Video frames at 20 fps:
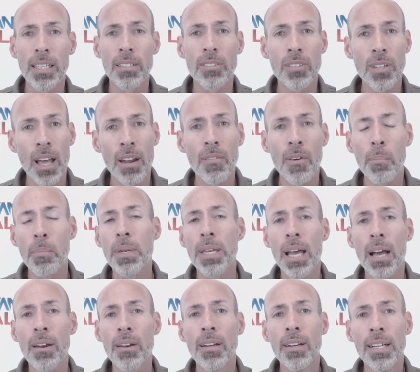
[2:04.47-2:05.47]
There's a lot of up and
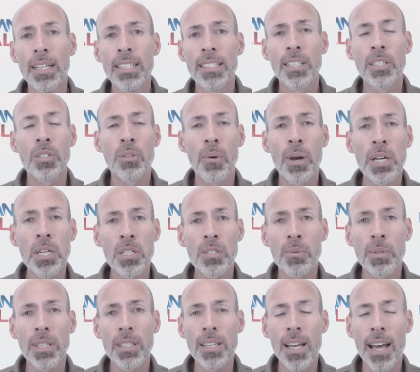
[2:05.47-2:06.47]
down
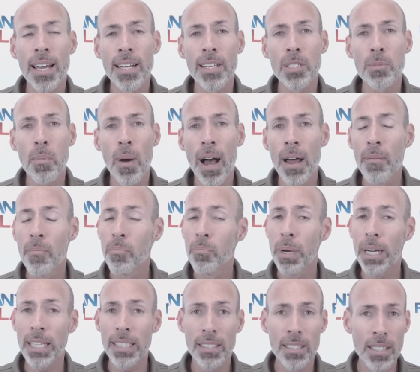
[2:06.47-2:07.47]
situations with the tight end spot,
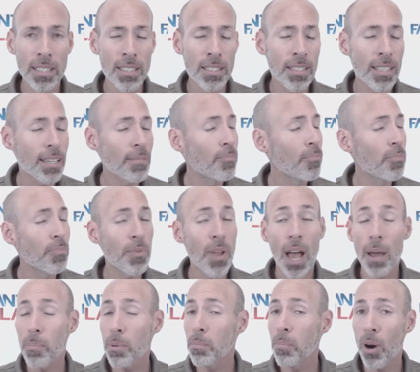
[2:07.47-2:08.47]
but consistency,
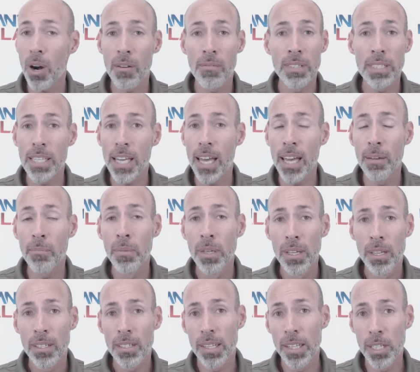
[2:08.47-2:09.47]
not been part of his game
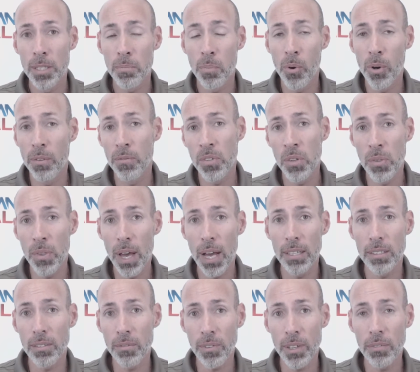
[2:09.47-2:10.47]
to this point in
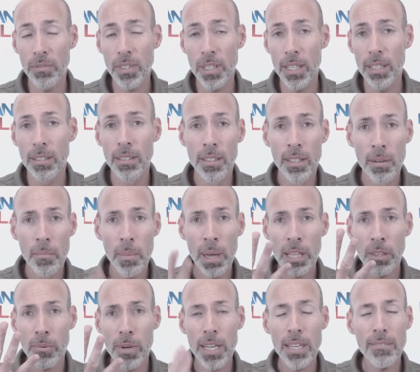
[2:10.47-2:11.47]
2015.
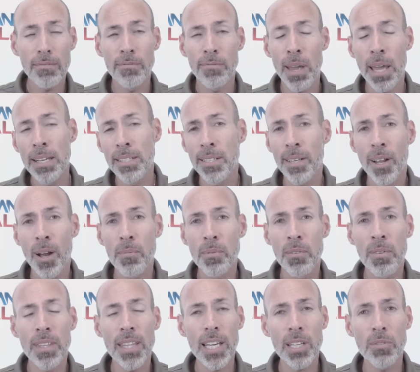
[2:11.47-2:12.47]
Big three, Fantasy Alarm
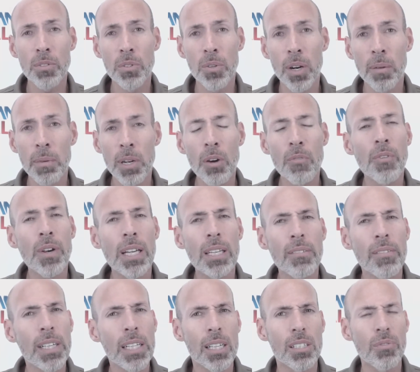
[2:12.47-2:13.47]
TV. Thanks for joining me. Don't
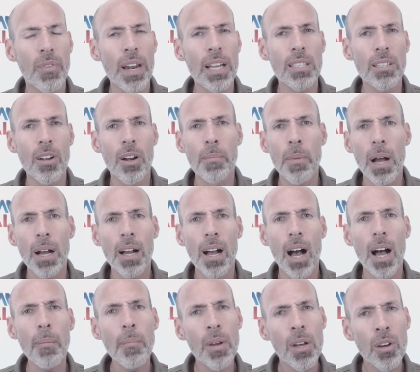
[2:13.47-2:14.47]
forget to visit us,
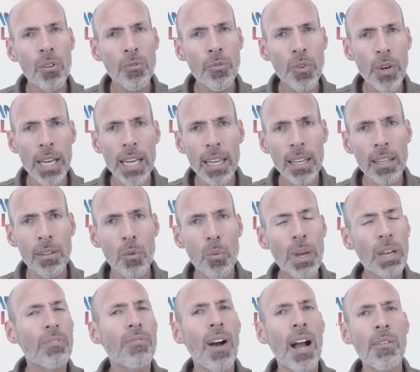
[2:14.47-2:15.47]
fantasyalarm.com. Free
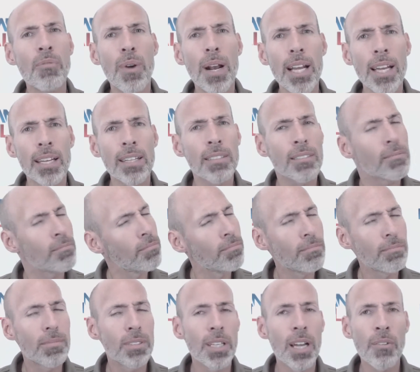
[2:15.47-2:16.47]
week five rankings.
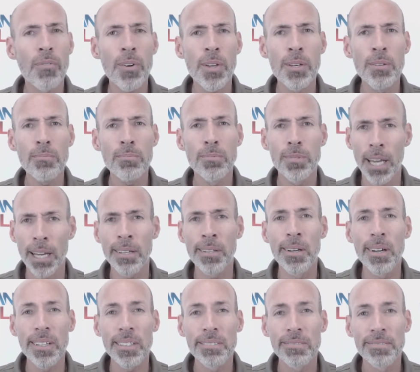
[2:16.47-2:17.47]
It's there for you. Take a
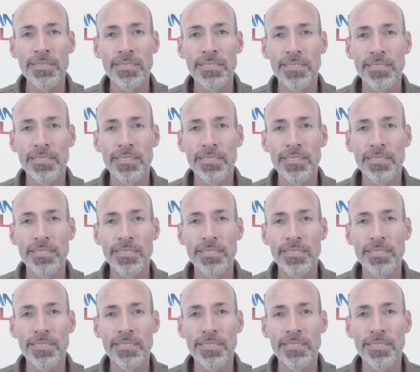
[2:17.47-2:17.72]
look.